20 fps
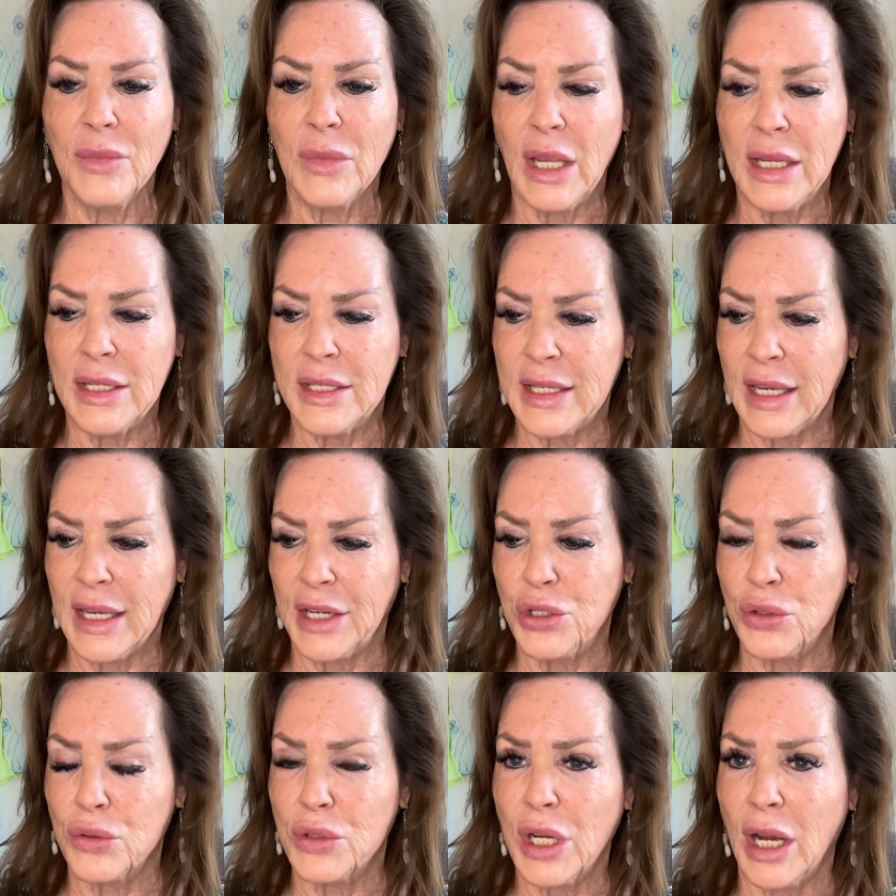And
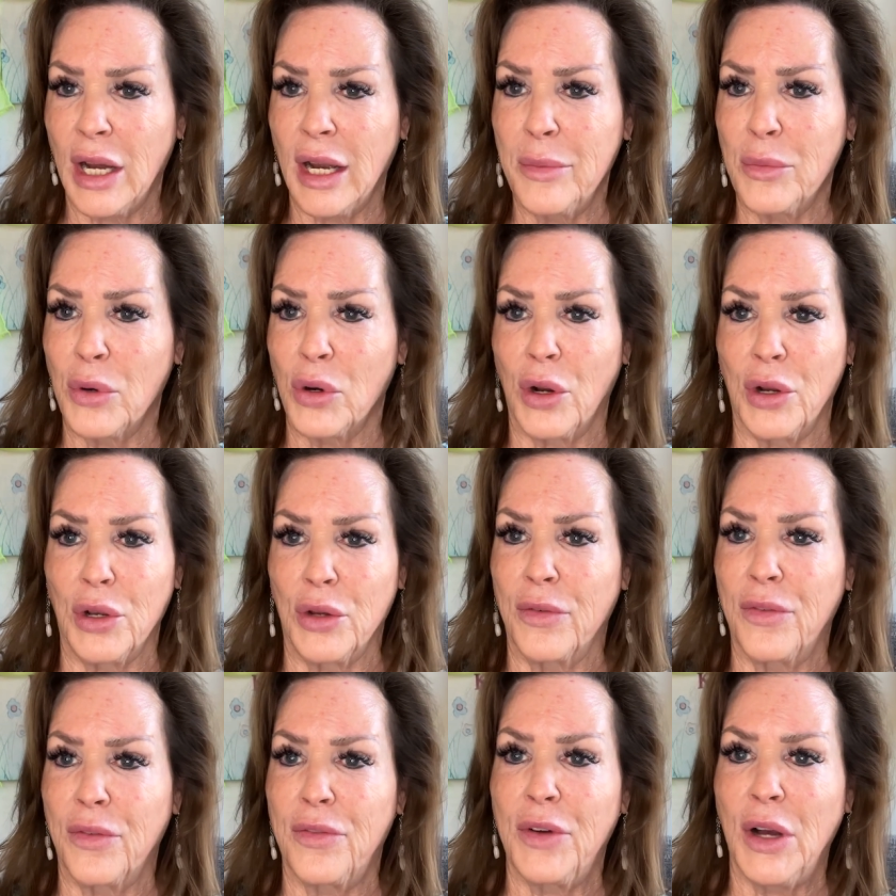set your timer on
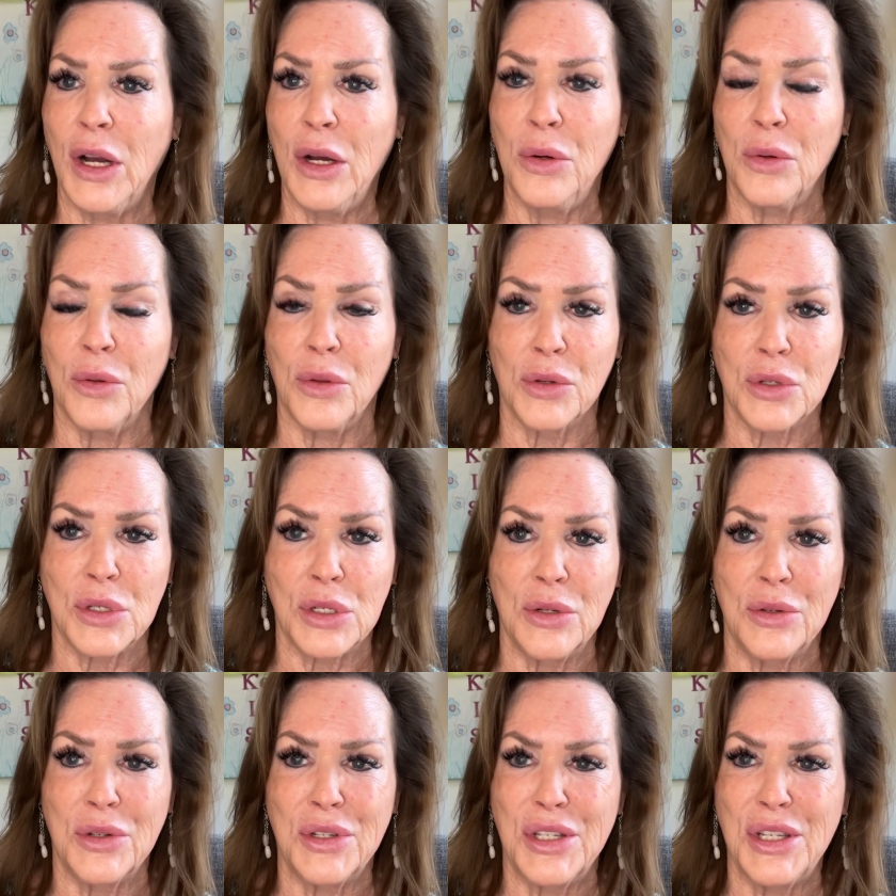your phone. There's
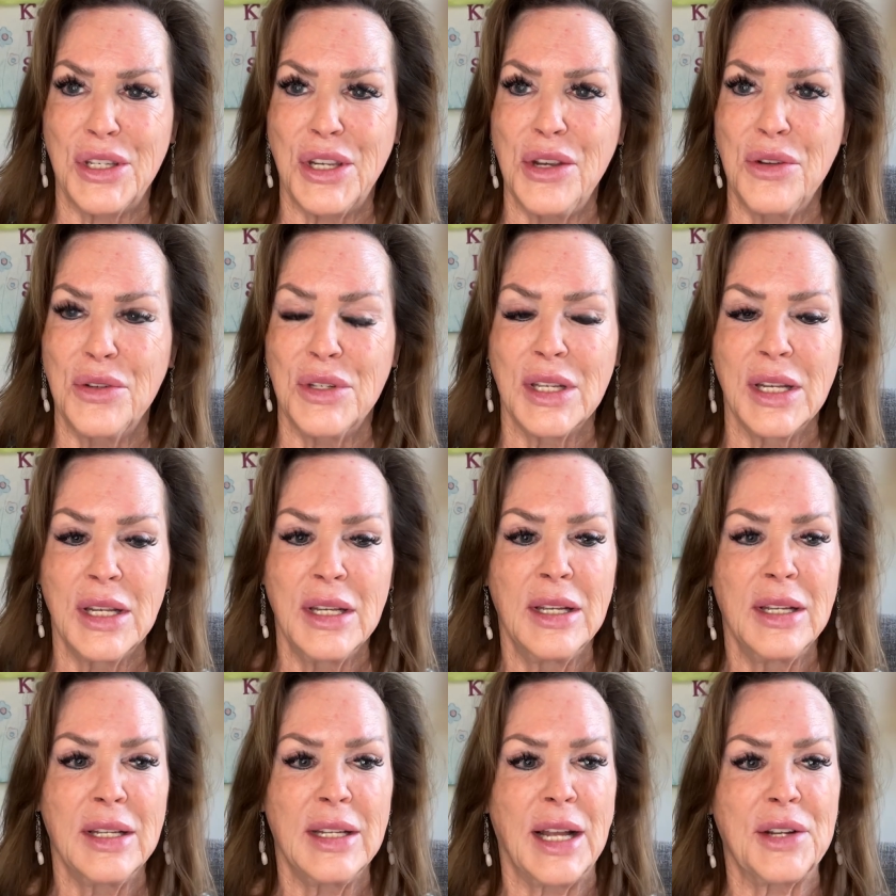no excuse
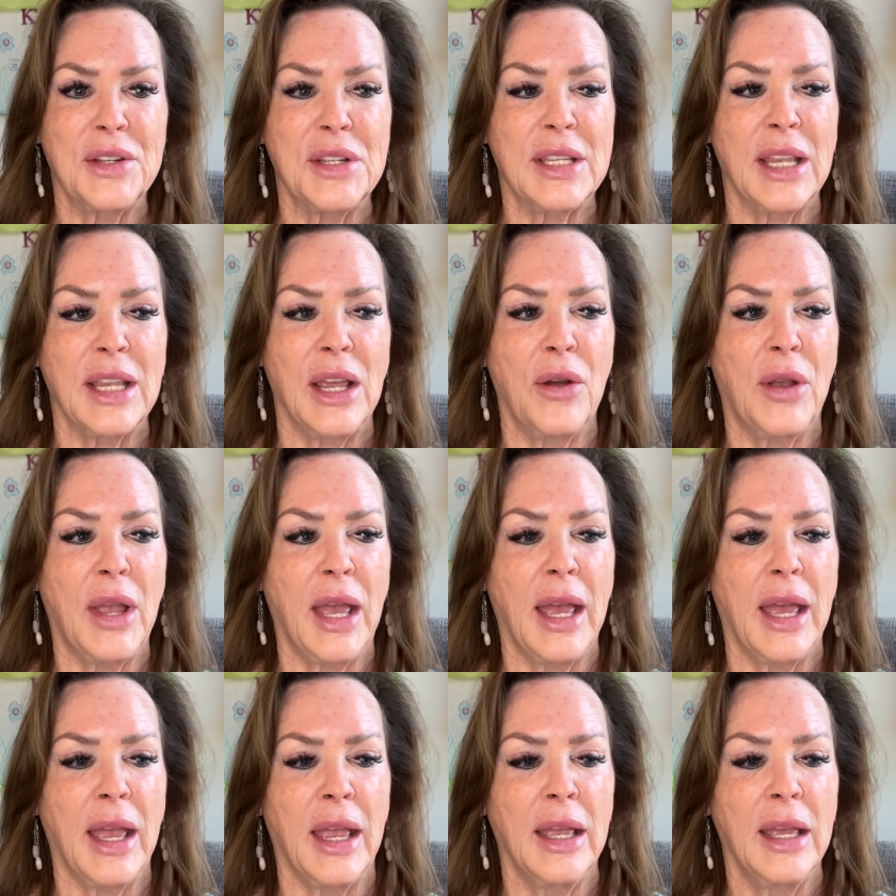not to say,
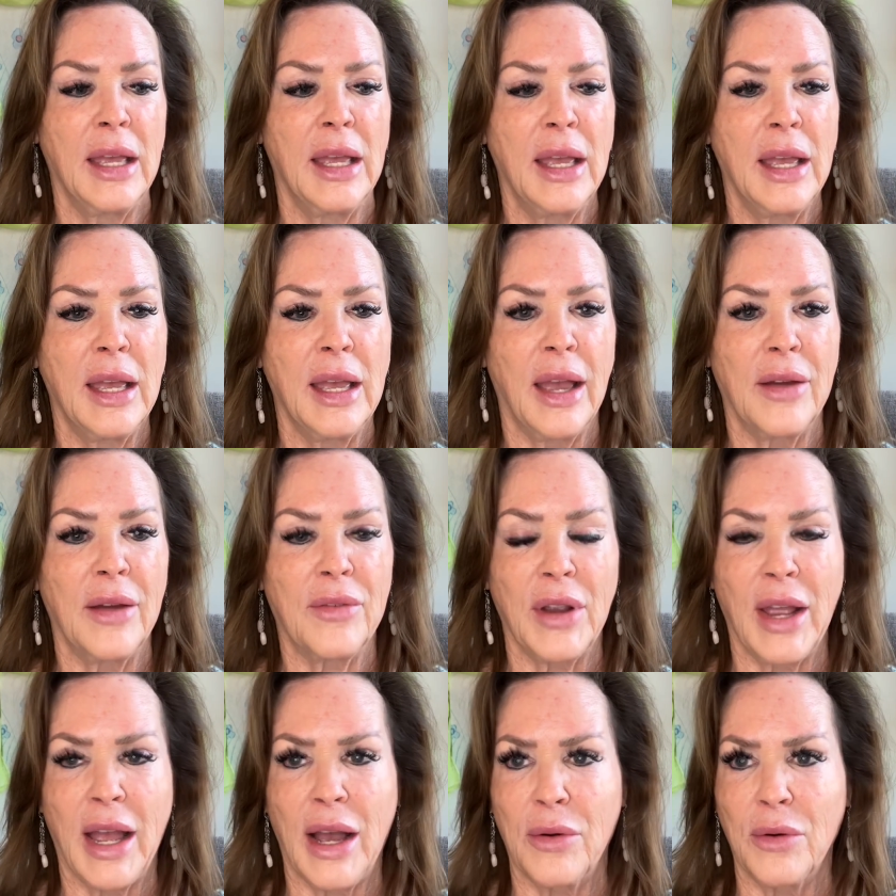okay,
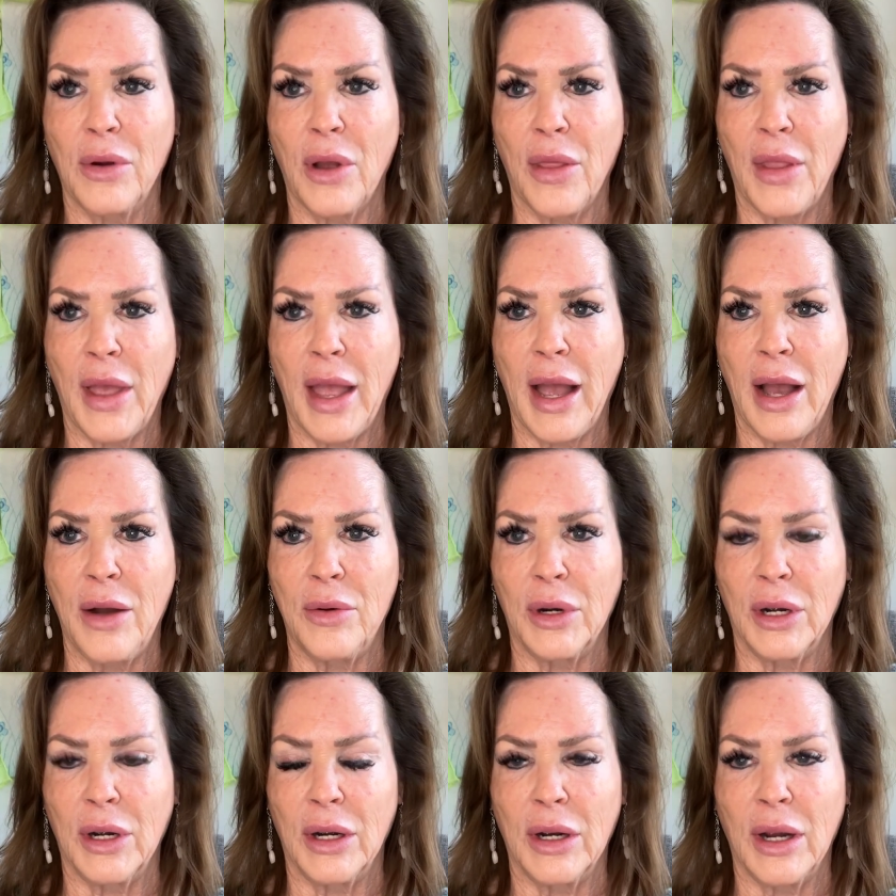every hour on the
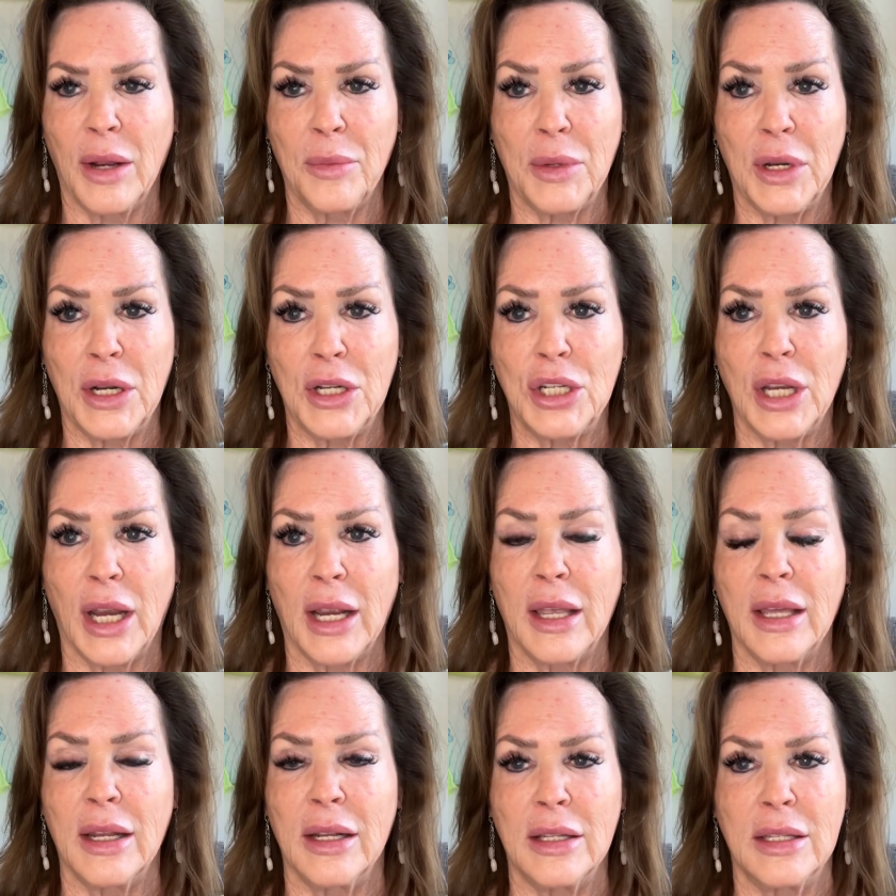hour, I'm going to
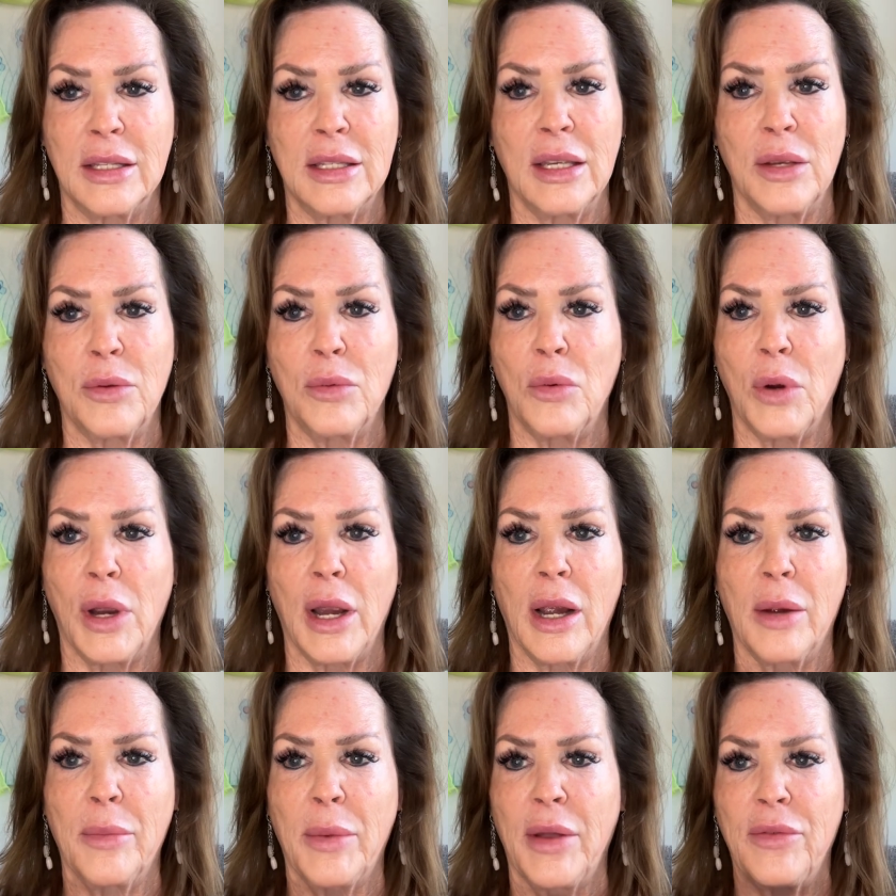check in and see
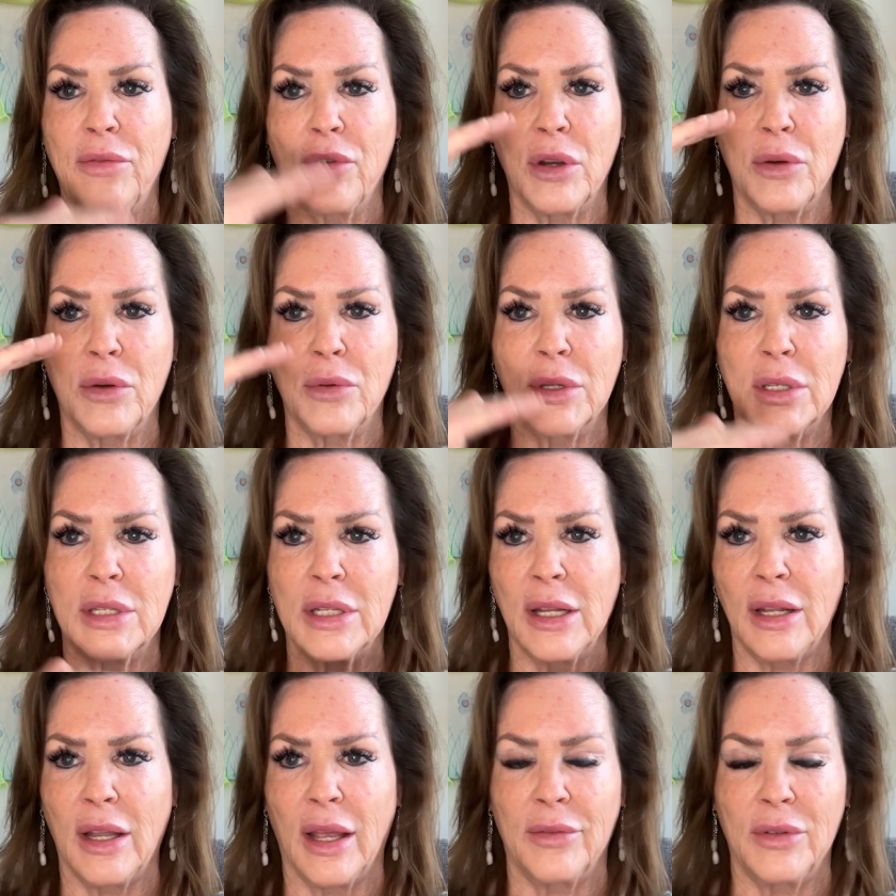where my
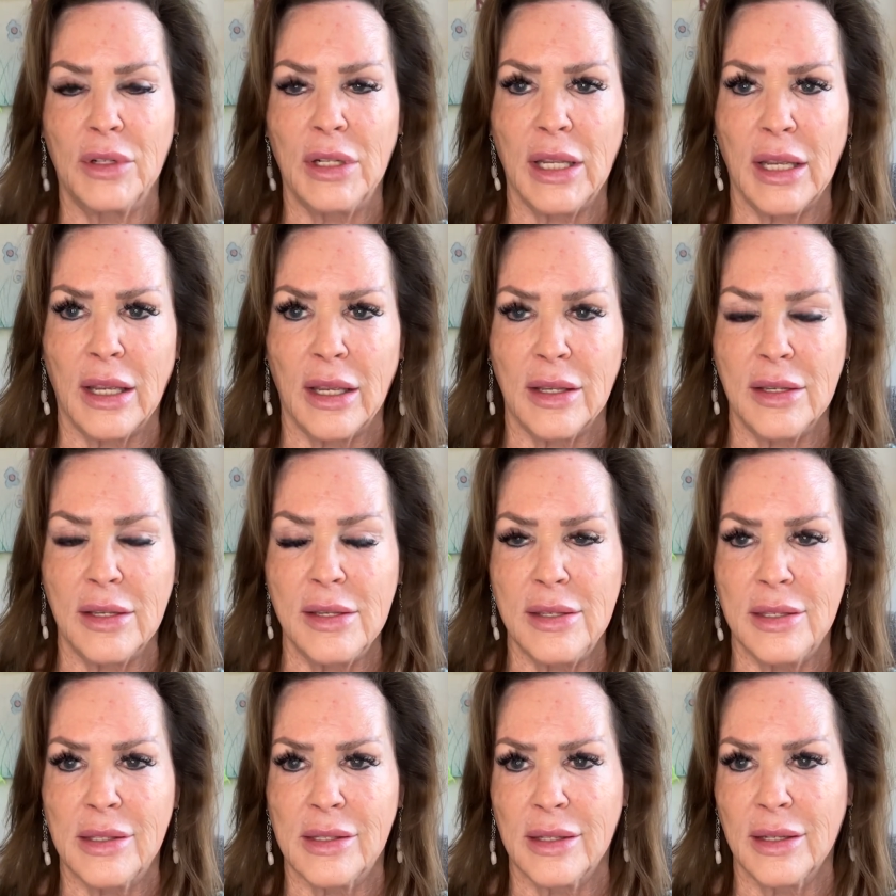frequency level
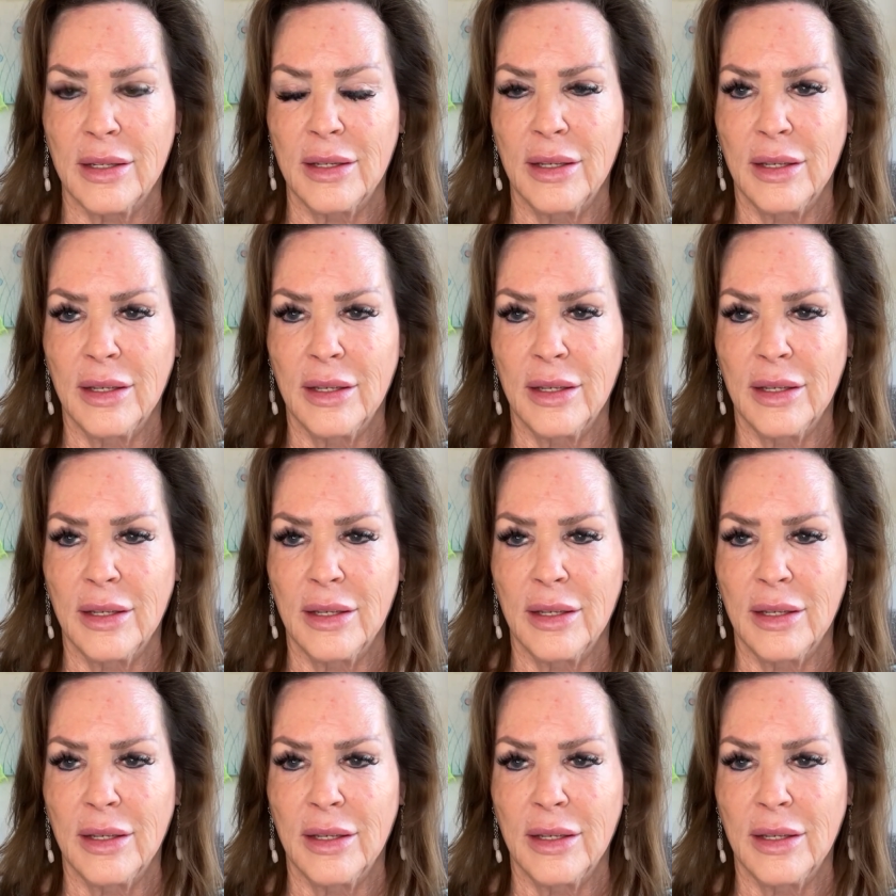is.